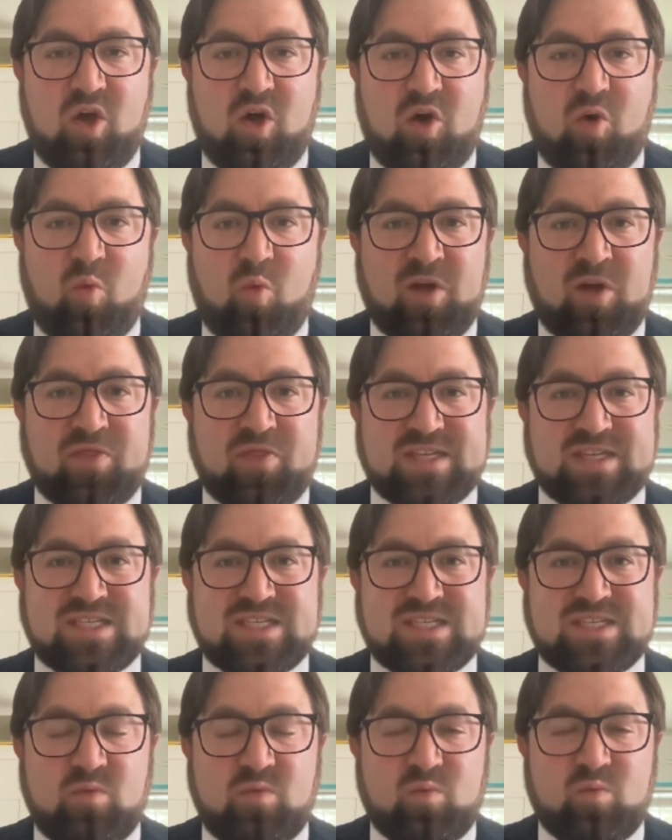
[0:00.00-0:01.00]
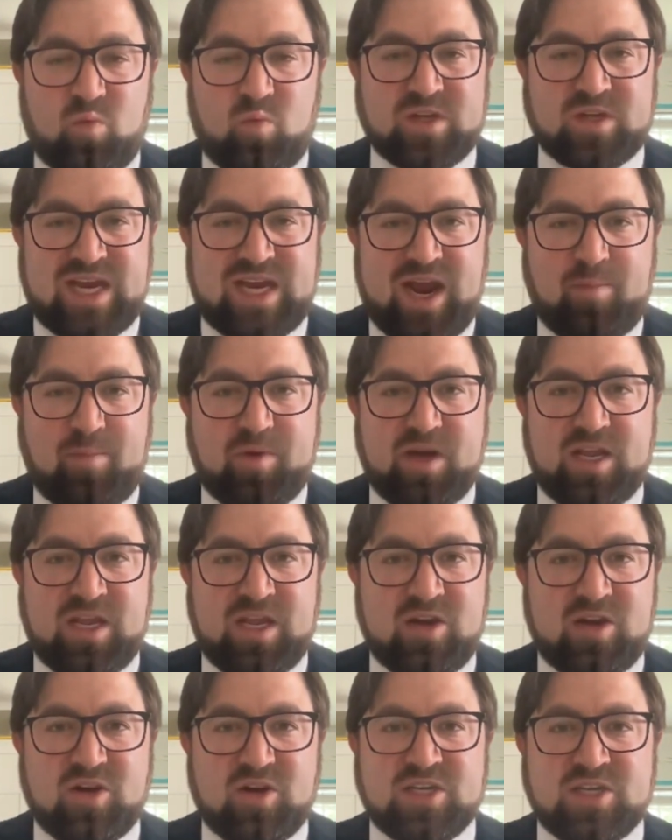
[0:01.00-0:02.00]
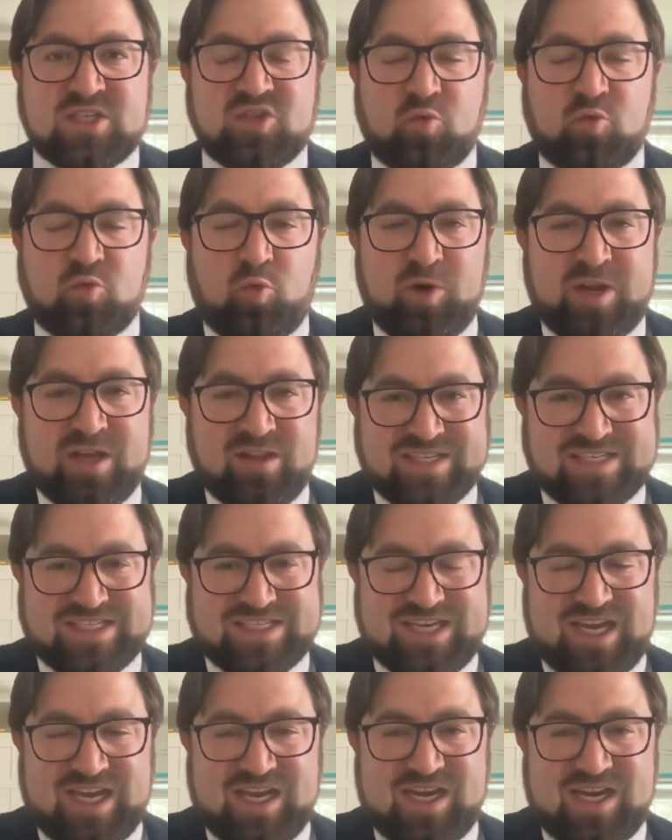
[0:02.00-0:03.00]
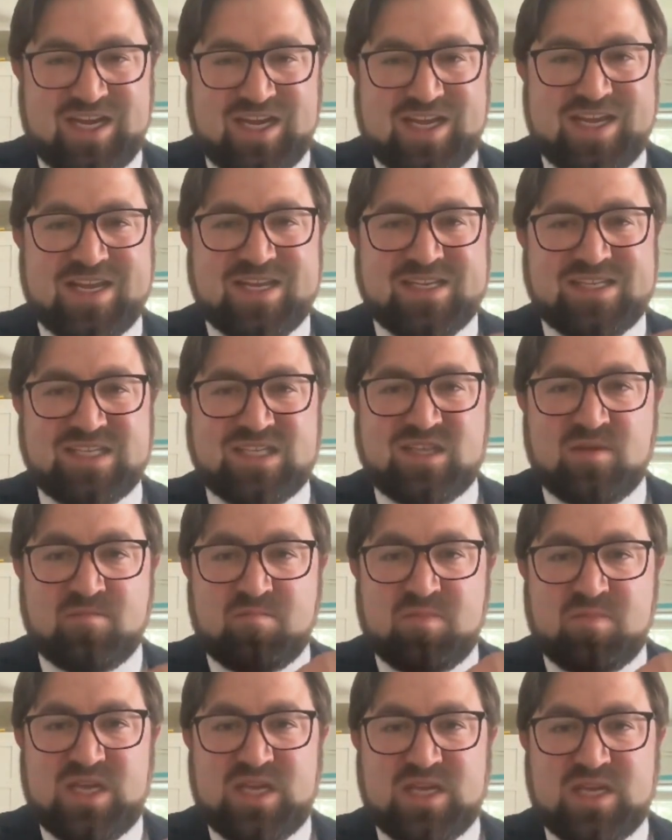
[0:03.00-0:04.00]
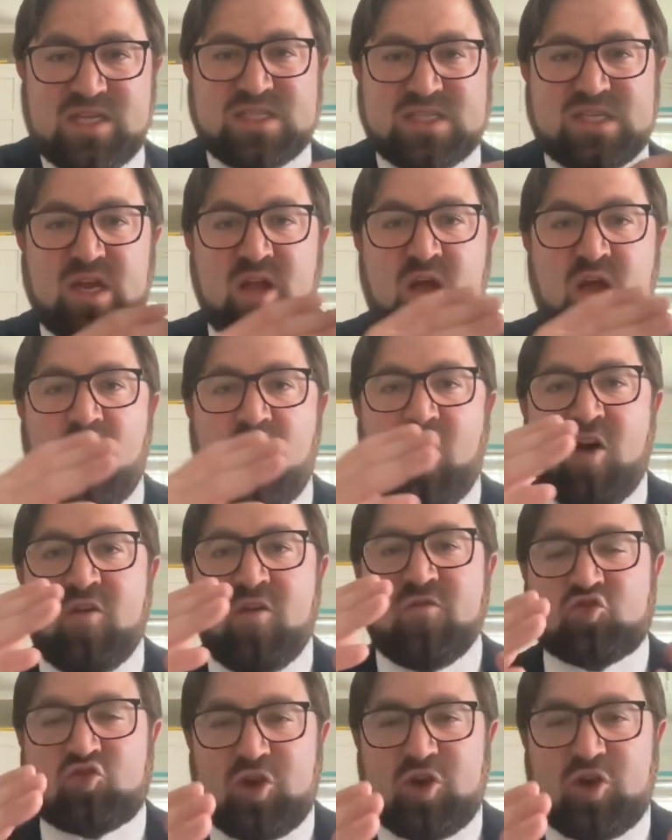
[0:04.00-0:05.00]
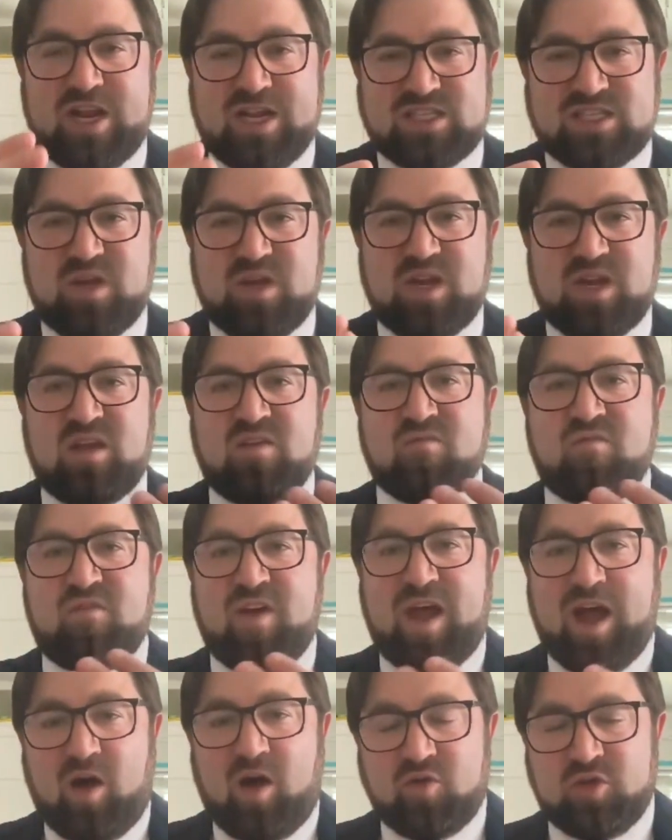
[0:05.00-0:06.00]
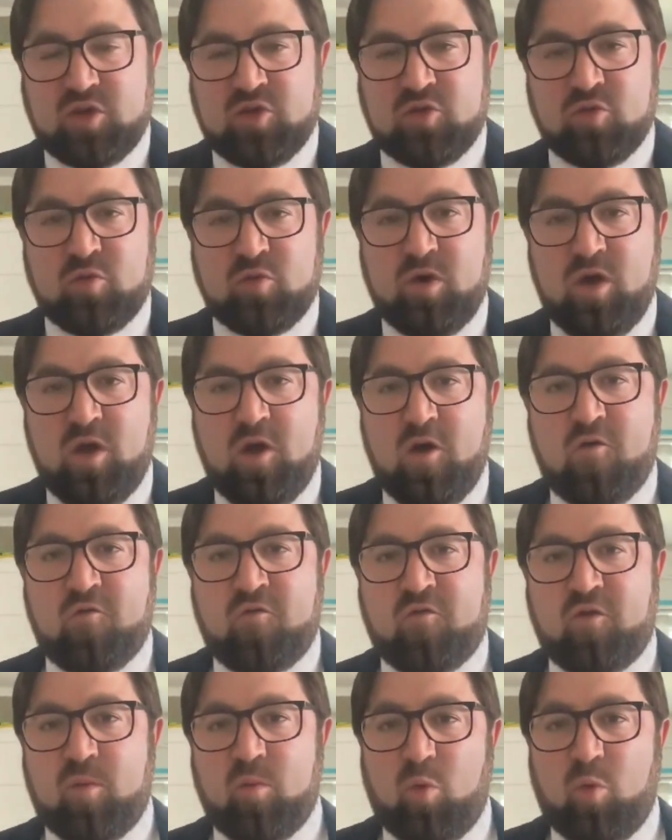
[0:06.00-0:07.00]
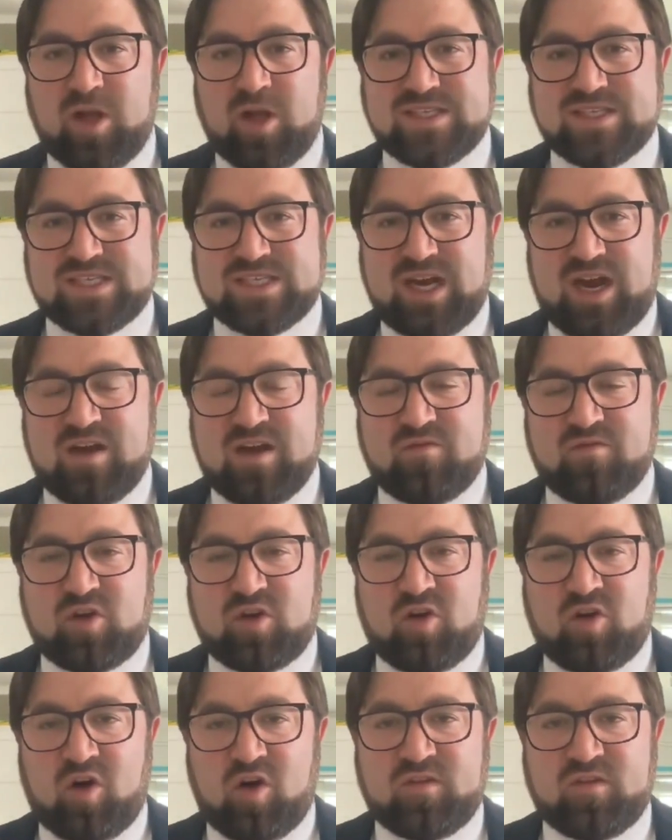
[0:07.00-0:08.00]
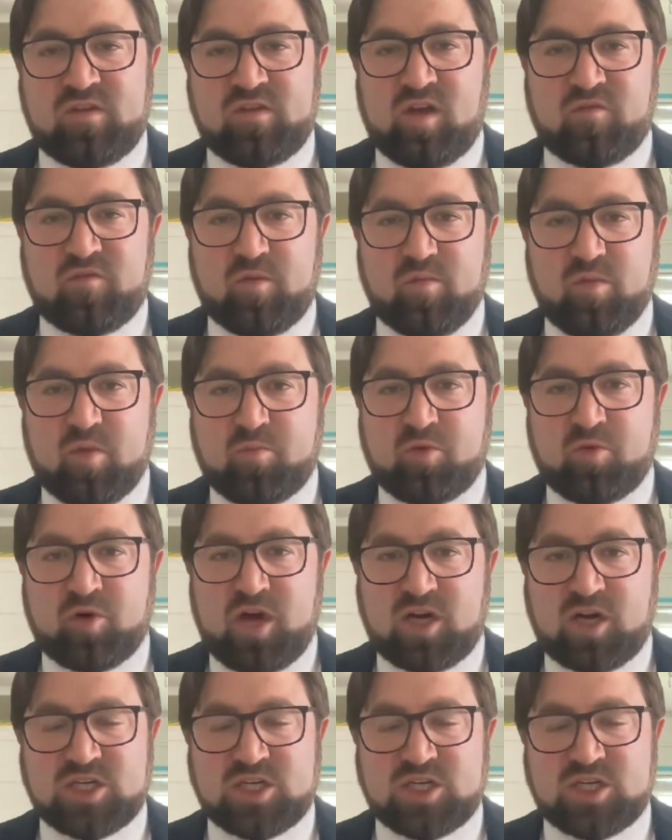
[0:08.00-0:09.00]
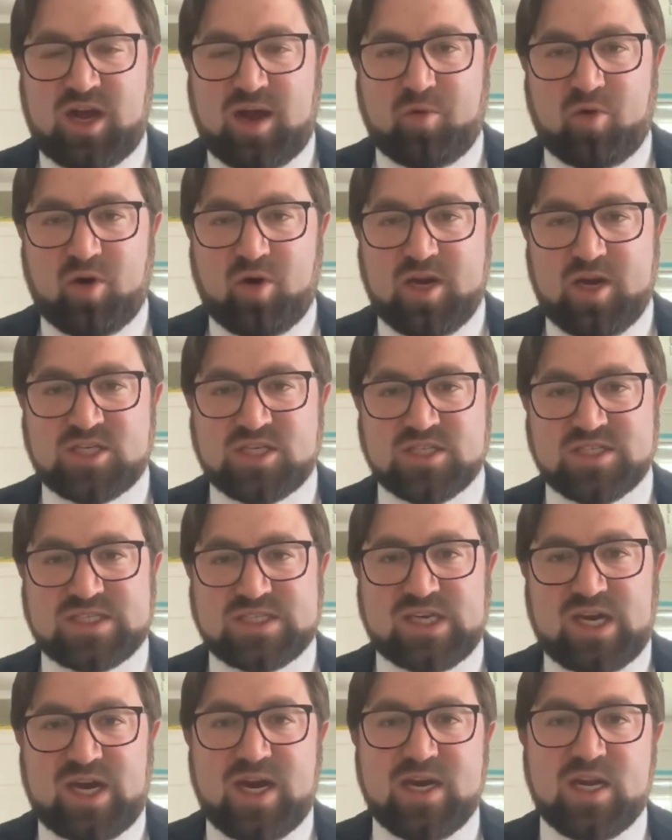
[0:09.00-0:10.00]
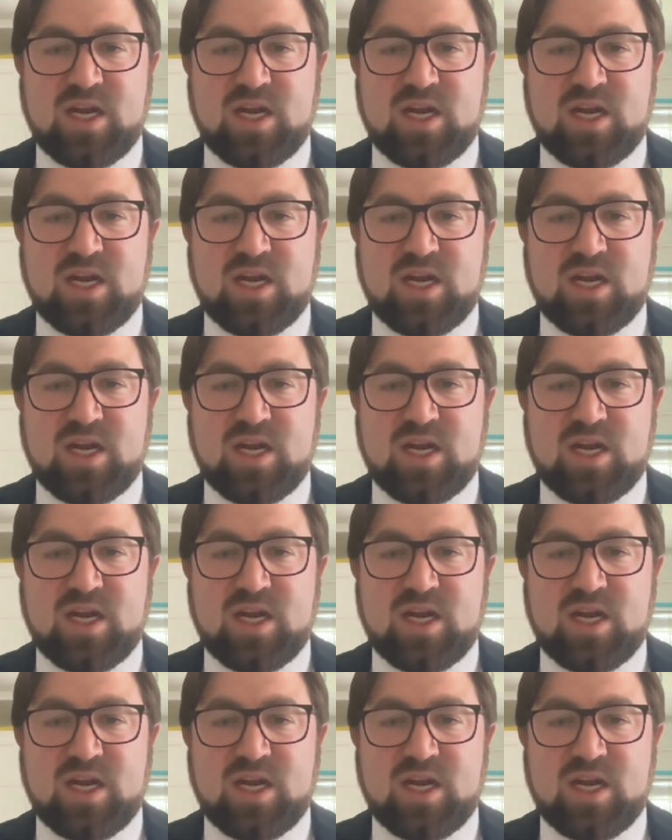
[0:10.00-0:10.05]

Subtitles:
What's happening here is the real estate is the means of transmitting value from one side of the cartel, from the production operation side,